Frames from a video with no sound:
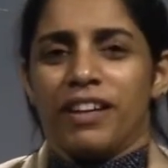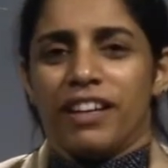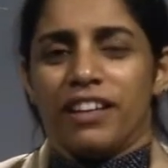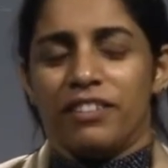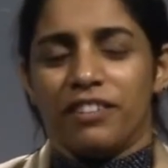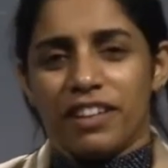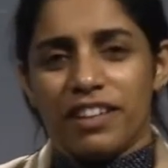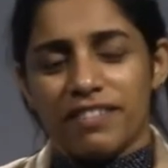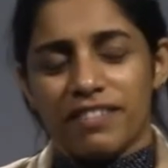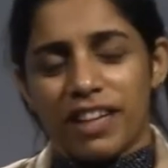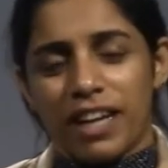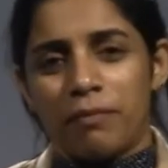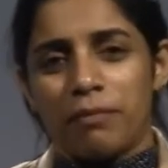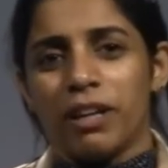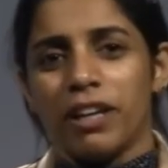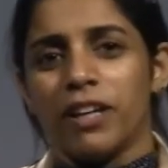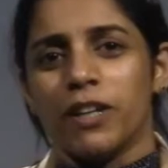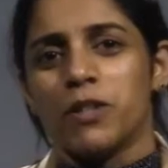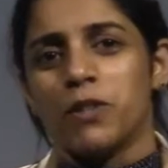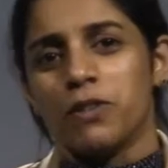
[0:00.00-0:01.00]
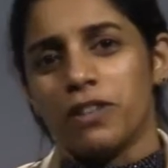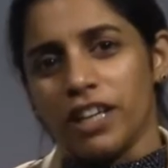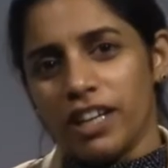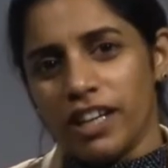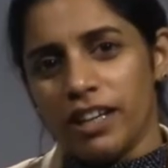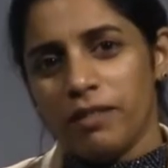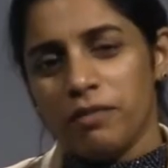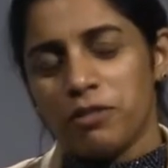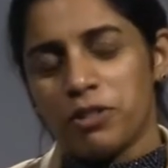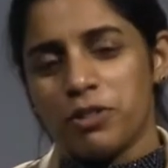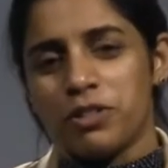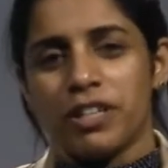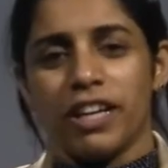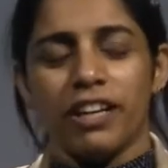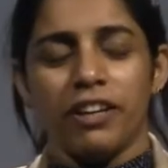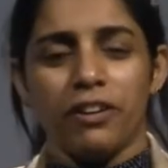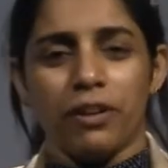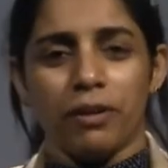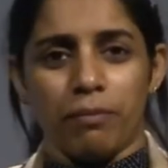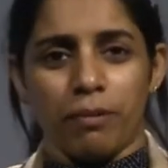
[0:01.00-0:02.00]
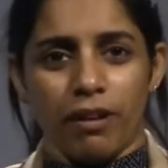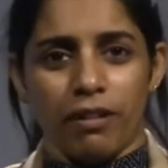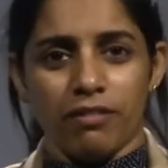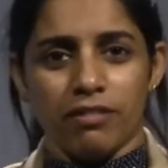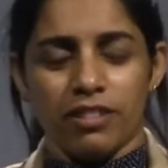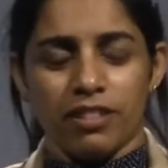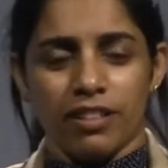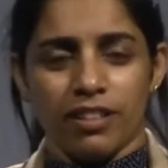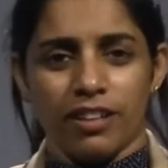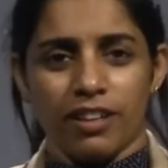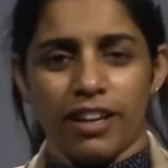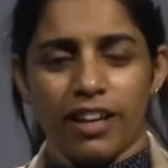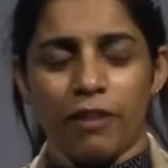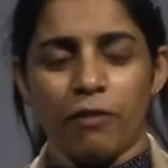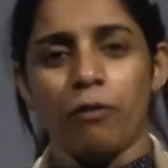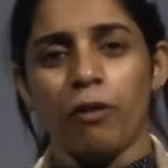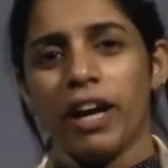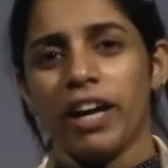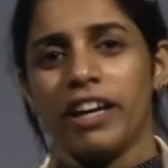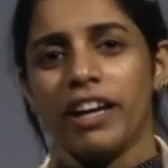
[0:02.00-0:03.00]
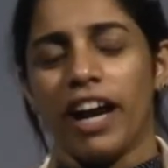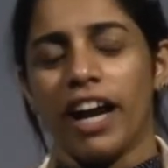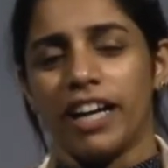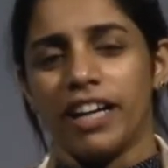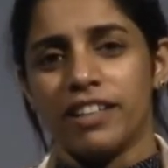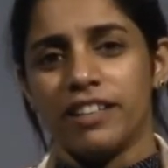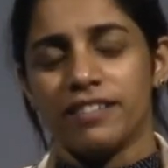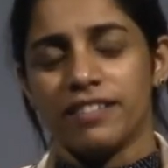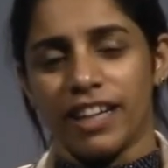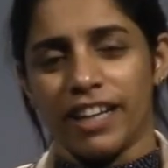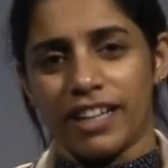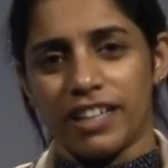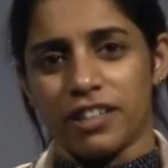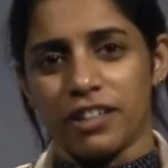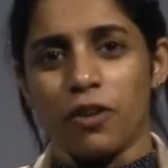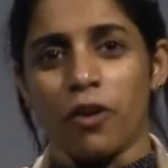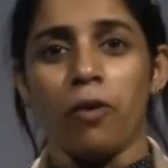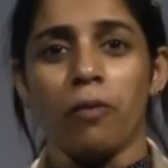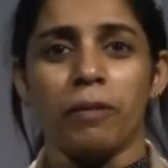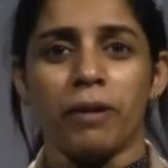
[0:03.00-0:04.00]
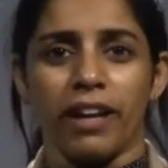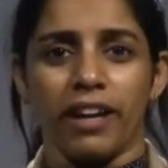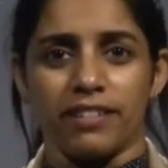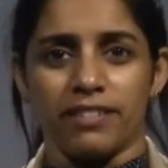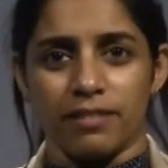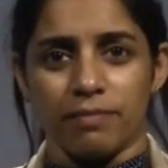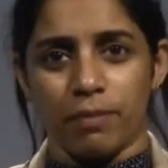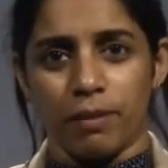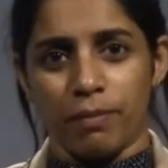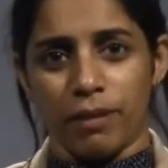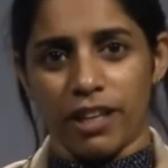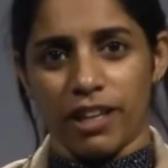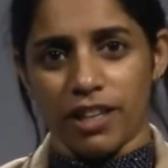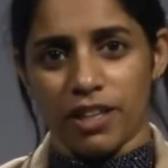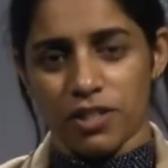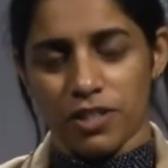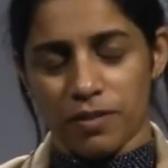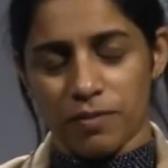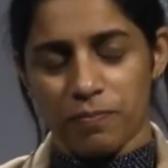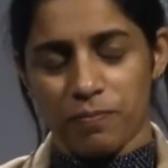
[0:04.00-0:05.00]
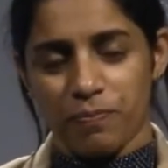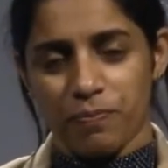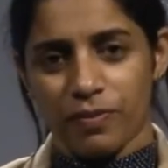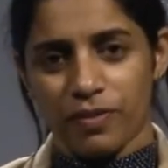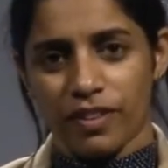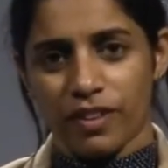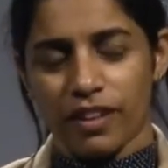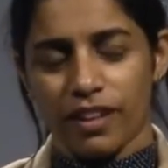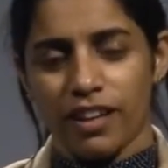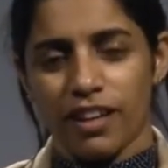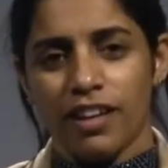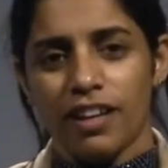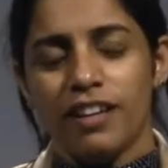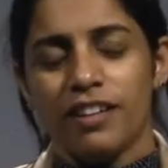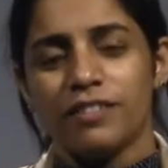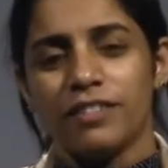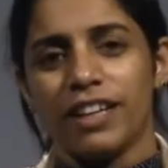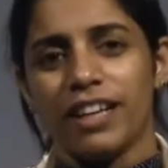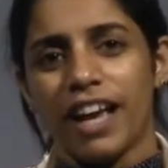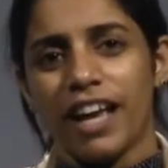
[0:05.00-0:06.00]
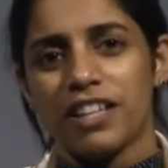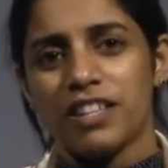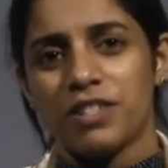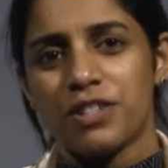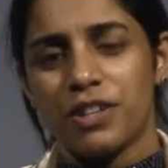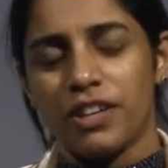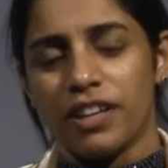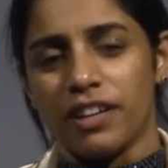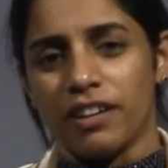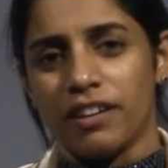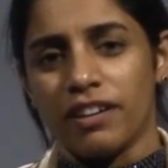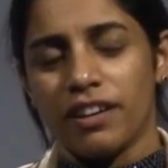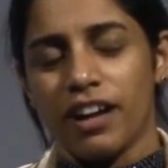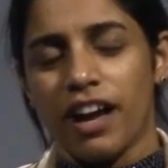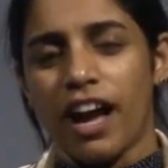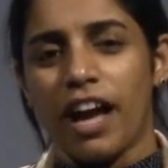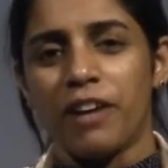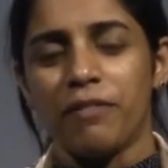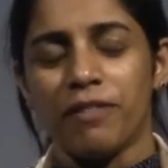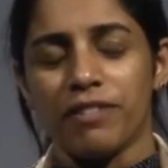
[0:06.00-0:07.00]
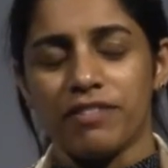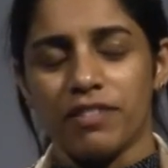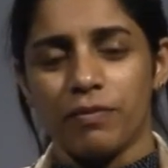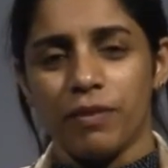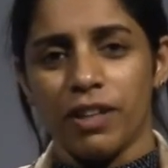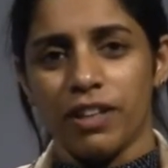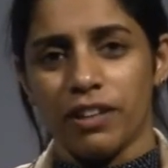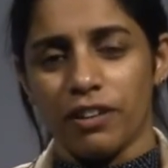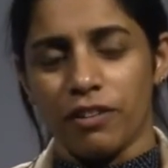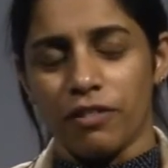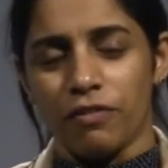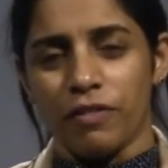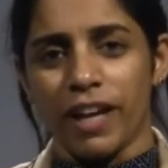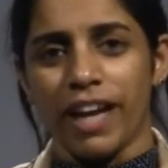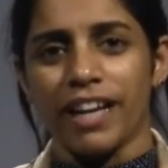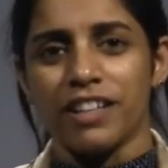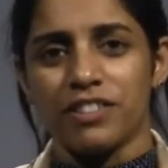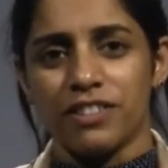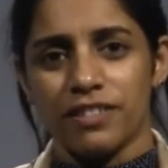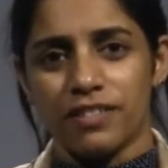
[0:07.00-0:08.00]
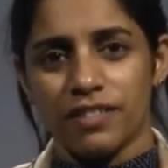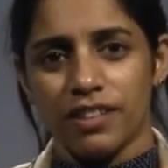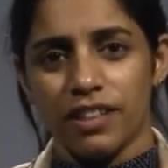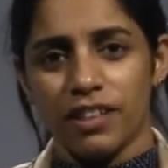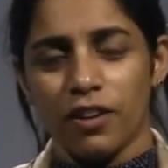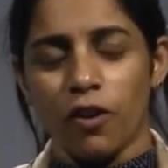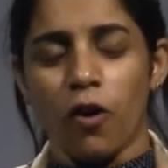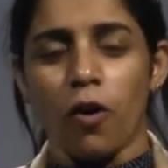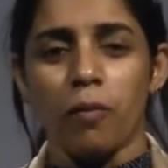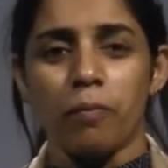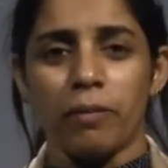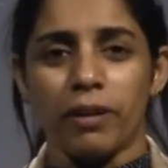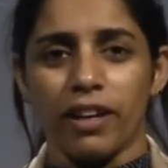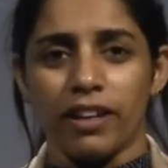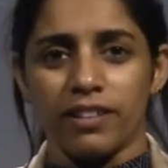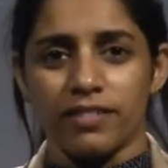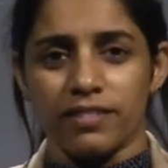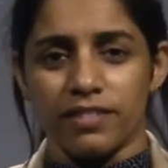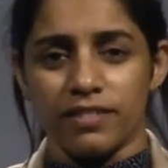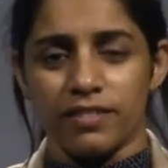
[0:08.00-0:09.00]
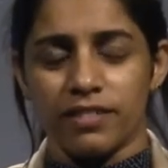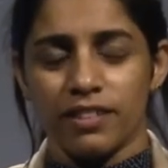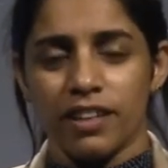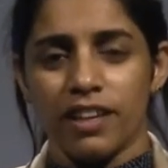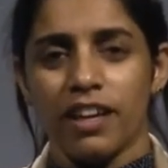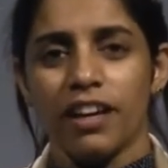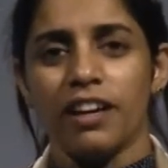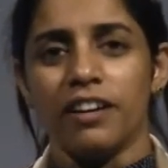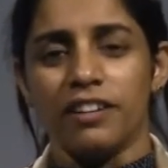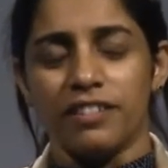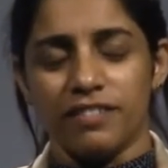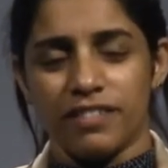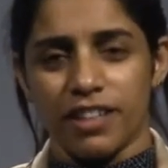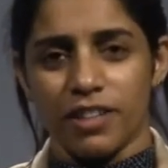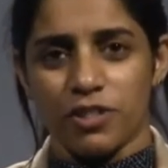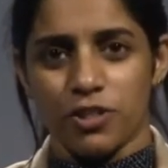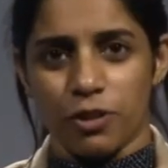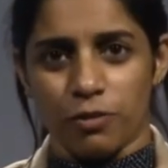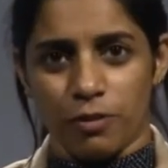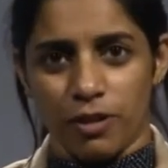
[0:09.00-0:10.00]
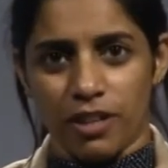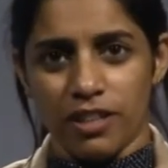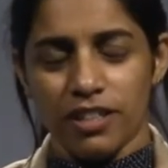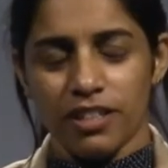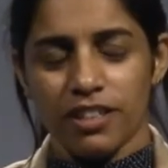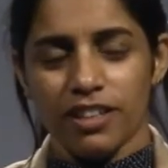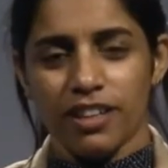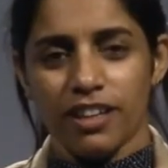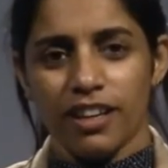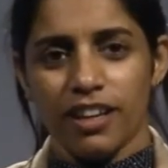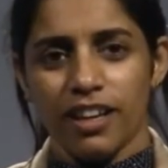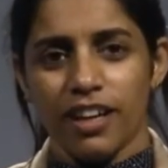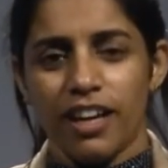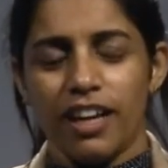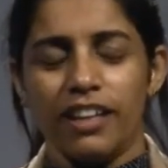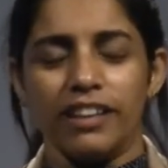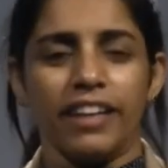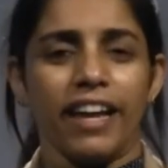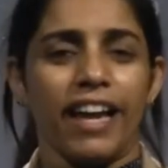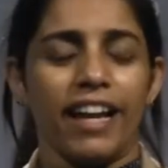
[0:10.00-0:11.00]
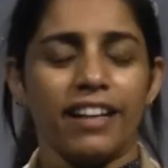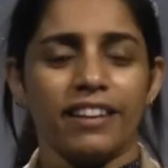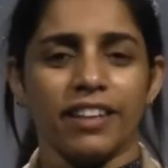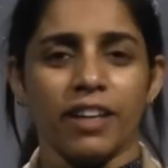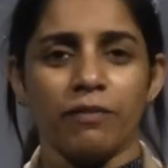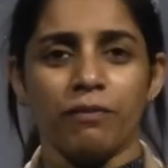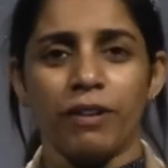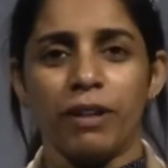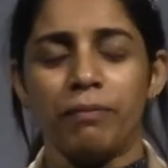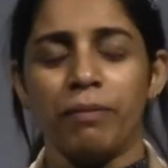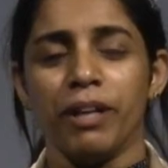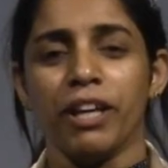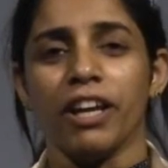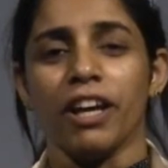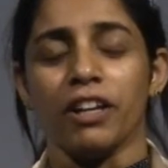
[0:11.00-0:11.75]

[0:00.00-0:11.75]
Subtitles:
The reason I'm here today to tell you about a why I selected open access publication. So last year, I was the winner of HSE Open Access Research Award, the health and well-being